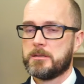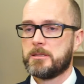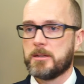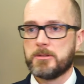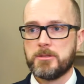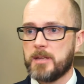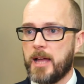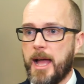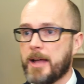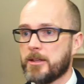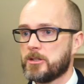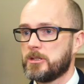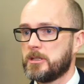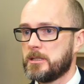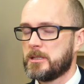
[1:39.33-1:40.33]
doesn't
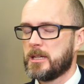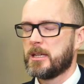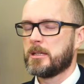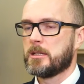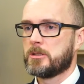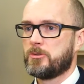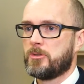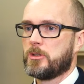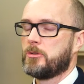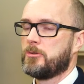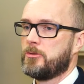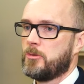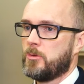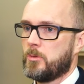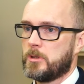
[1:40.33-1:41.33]
actually take us further
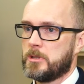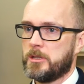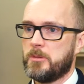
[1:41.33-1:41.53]
forward.